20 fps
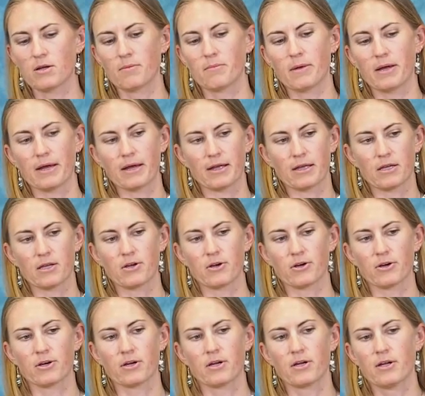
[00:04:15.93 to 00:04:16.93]
back
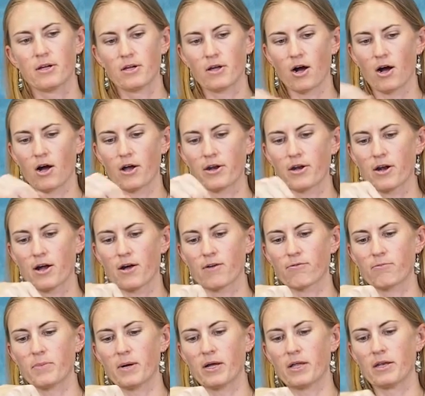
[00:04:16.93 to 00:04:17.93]
here, on and
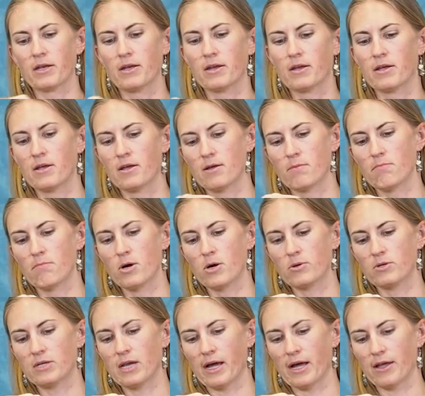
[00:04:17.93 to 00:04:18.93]
off button,
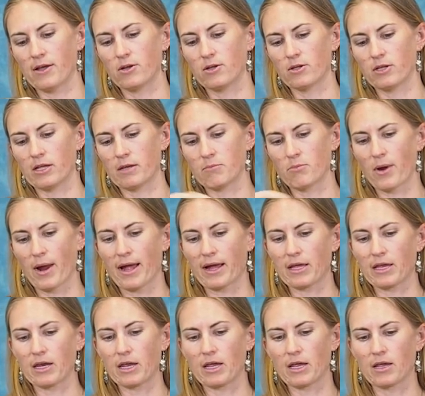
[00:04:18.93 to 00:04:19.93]
mode dial and
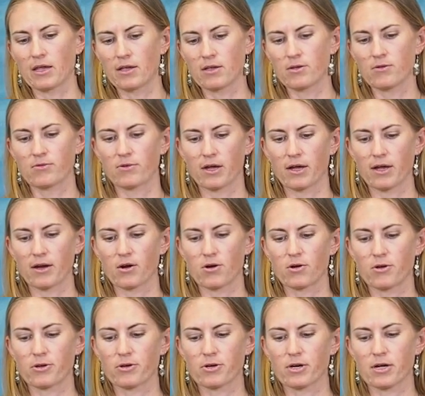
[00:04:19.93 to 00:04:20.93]
bracketing. You've got
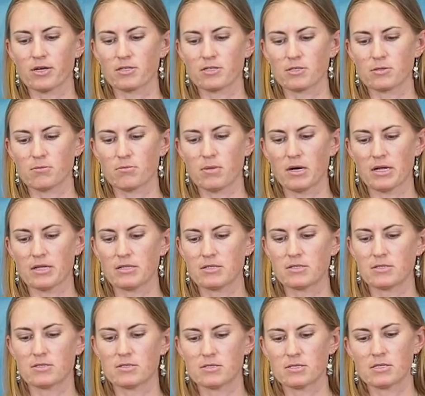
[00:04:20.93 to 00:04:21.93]
all your custom
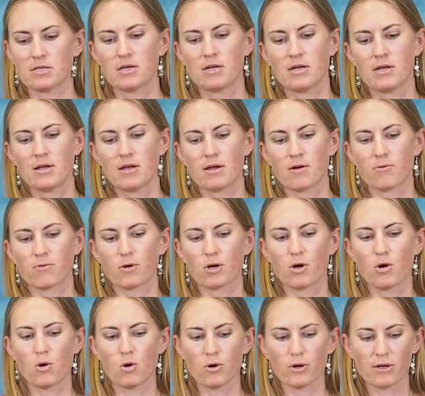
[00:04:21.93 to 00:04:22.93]
buttons,
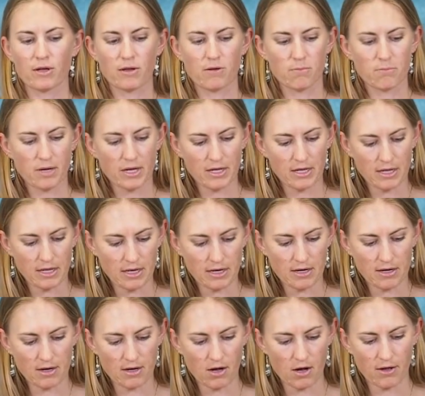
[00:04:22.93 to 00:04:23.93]
recording
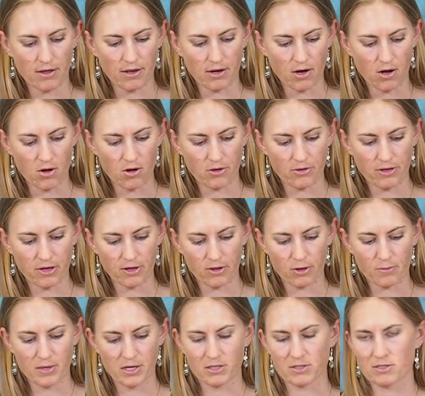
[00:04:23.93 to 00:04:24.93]
button, and all the
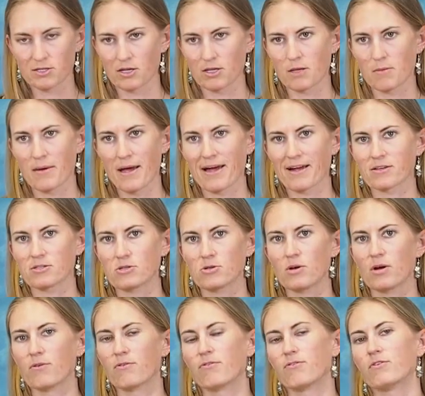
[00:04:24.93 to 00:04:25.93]
other buttons on the back. So you
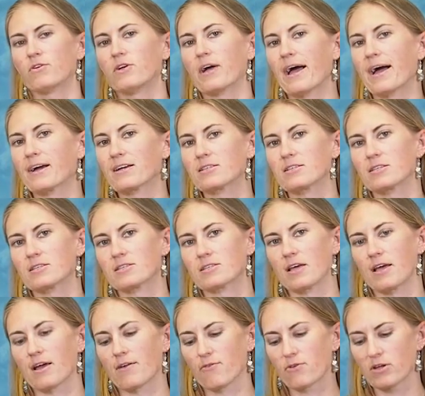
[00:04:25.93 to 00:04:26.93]
have full access
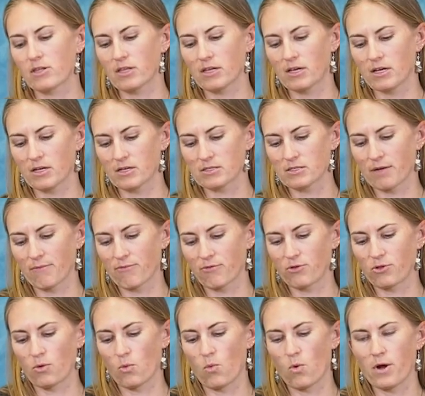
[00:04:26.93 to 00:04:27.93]
to everything except for
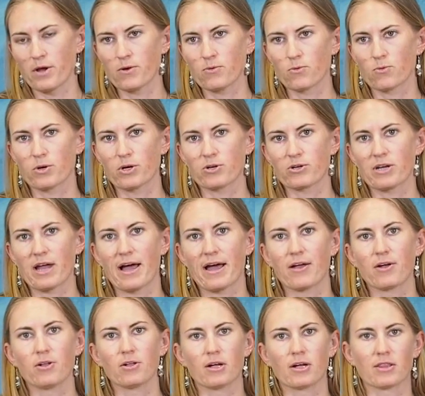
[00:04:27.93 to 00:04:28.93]
the one rear
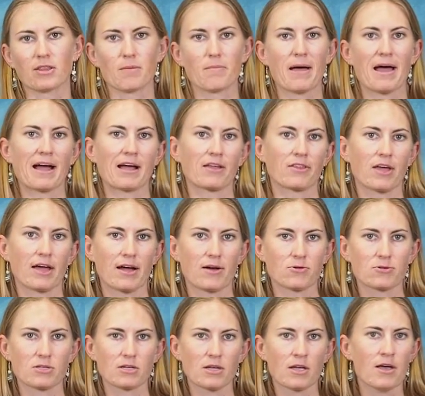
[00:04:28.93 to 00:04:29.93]
dial on the back of the
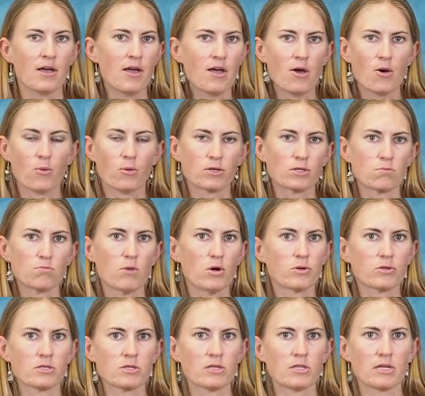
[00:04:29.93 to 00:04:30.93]
housing, which
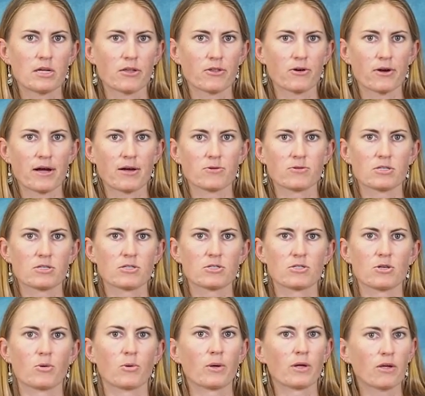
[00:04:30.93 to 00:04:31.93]
most of the other housings
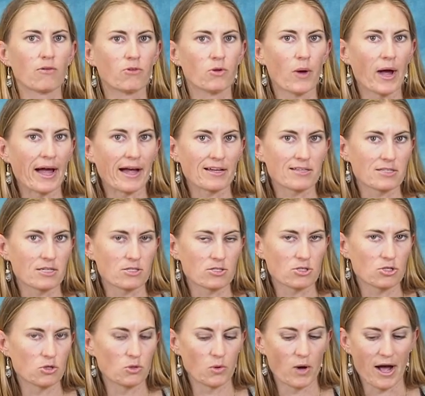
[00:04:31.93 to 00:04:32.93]
don't give you access
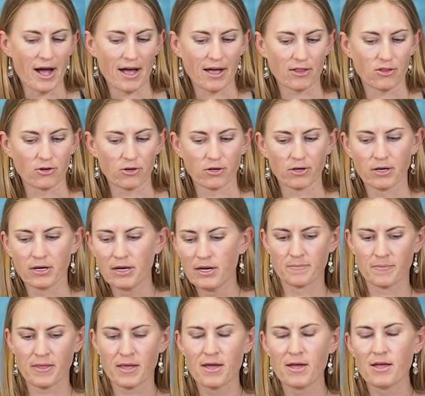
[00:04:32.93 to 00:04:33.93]
to either.
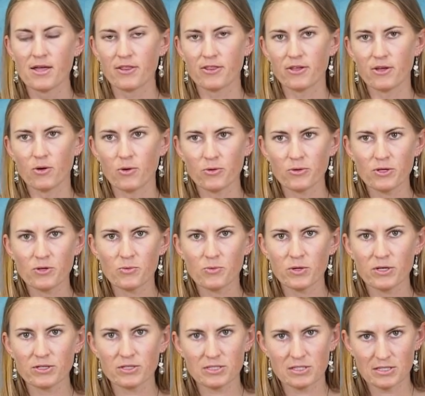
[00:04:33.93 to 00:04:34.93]
The only
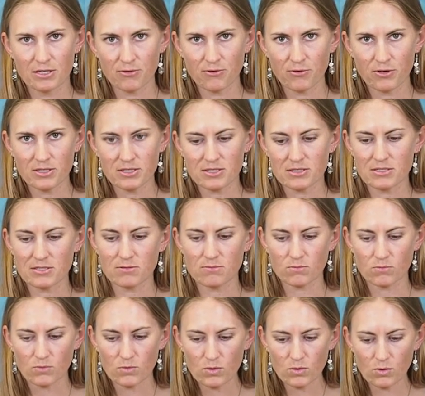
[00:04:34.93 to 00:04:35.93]
real difference
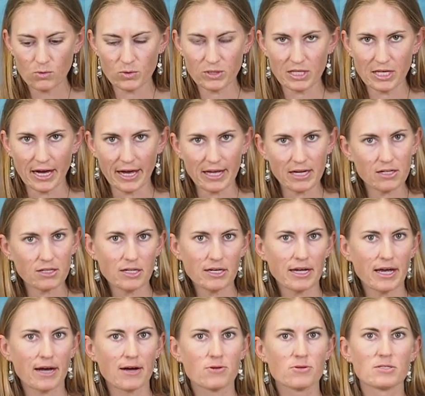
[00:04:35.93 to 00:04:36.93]
with the
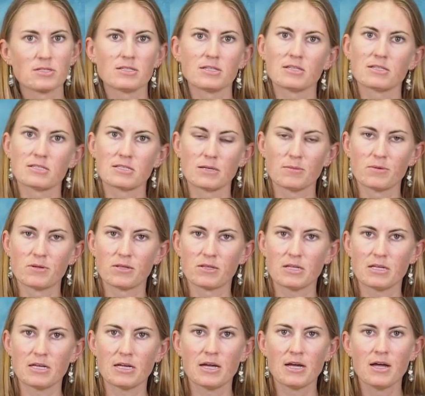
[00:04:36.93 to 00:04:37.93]
Ikelite housing than some of
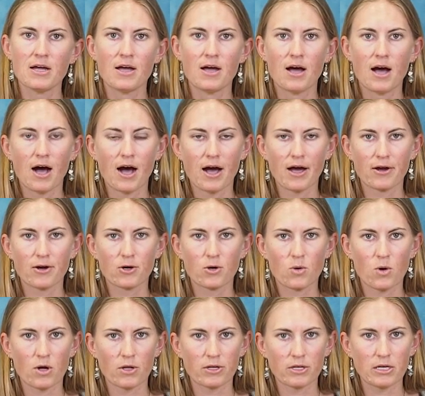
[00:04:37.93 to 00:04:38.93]
the higher
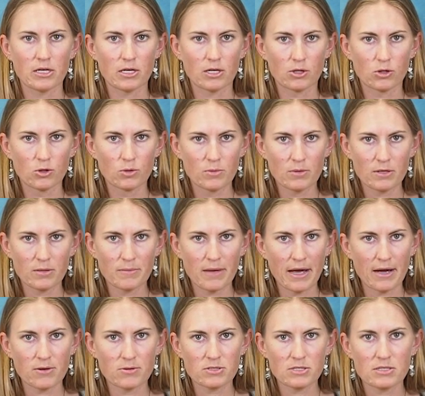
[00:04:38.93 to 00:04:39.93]
quality aluminum
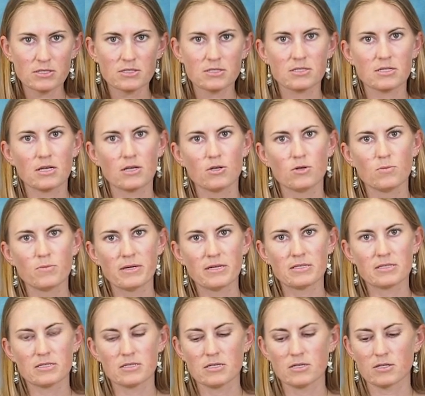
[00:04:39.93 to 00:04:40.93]
housings that you may
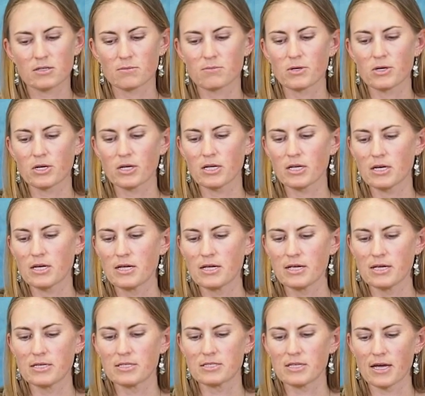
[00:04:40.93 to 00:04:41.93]
see on the market
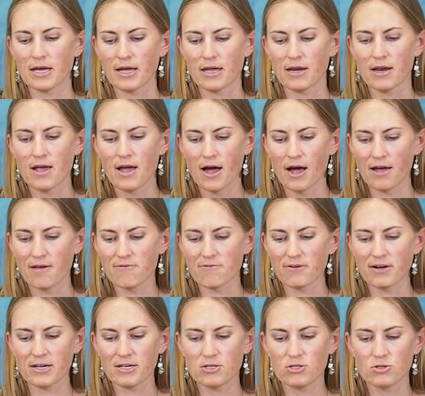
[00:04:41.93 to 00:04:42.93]
is that I
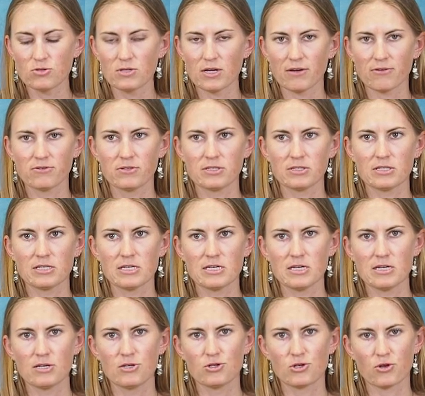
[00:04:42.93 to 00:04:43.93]
find you definitely
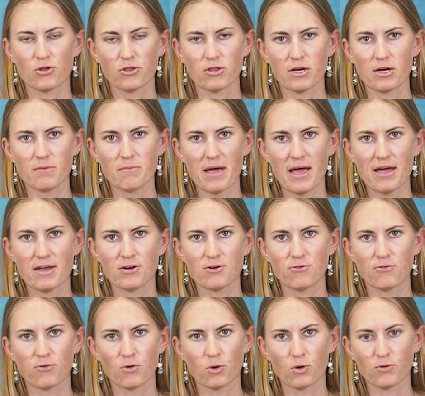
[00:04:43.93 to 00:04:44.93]
need your thumb and
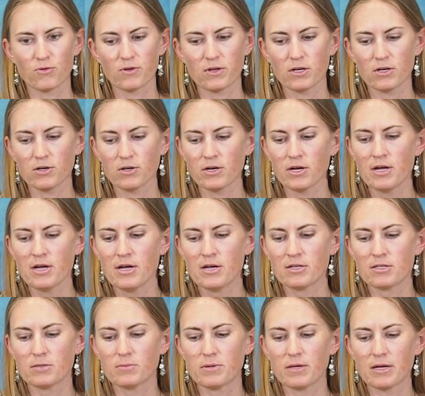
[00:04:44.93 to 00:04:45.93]
forefinger
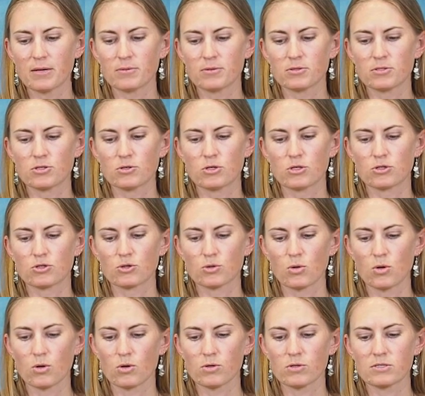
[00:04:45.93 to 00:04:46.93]
to be able to
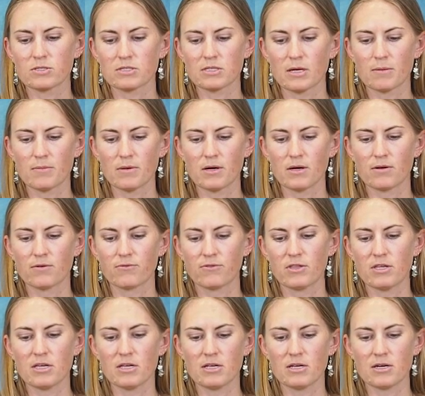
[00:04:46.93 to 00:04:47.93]
control some of
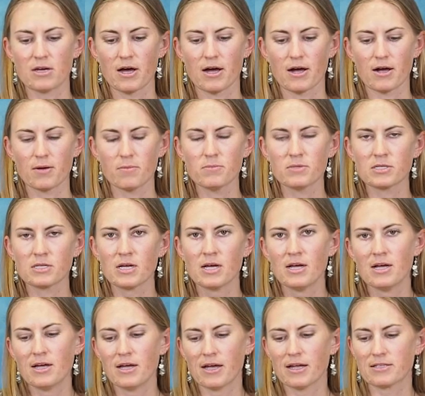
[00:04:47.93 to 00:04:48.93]
the knobs.
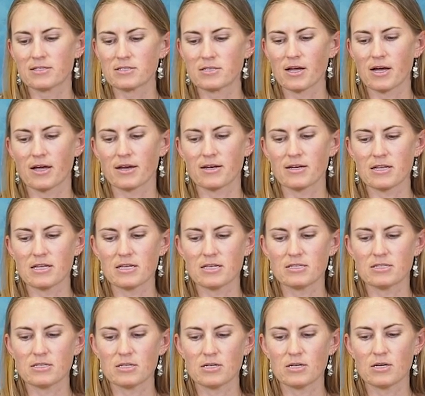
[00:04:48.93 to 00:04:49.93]
It's not an
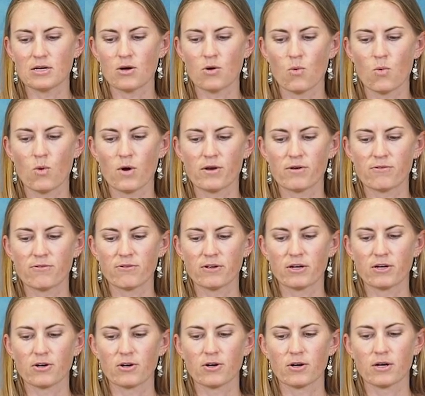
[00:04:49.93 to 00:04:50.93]
easy one
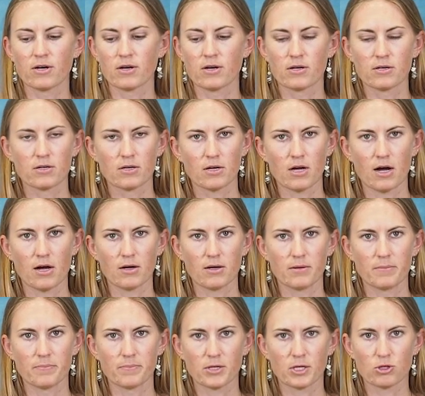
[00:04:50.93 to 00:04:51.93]
finger
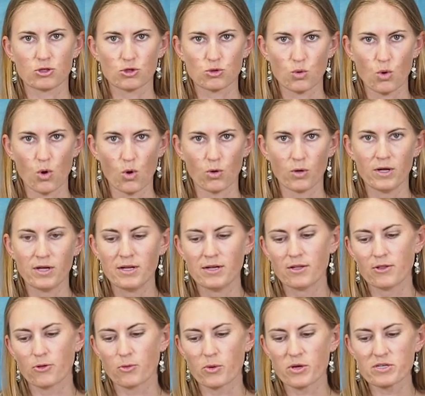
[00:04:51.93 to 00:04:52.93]
control.
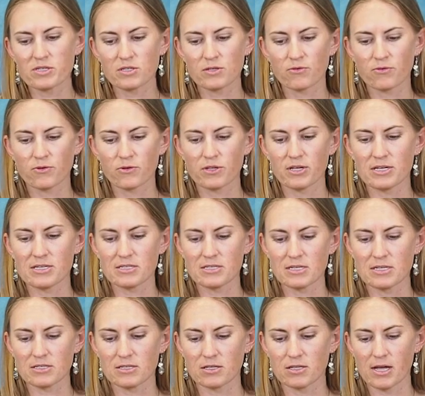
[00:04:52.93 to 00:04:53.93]
The reason for this
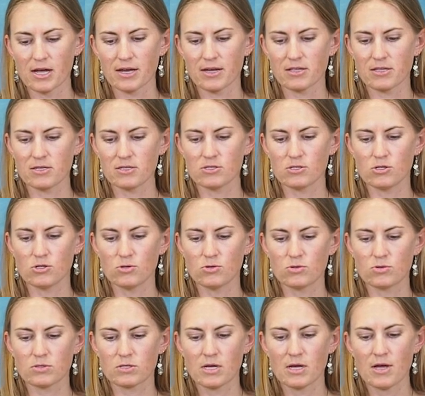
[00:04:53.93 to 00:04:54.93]
is a lot of these
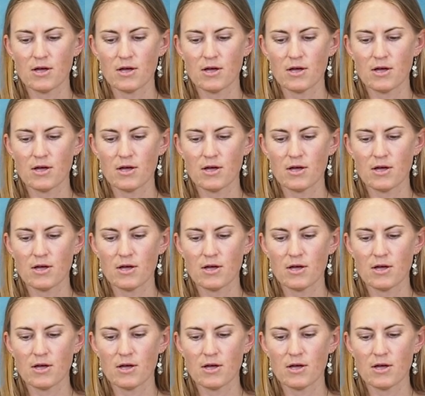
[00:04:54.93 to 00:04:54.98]
use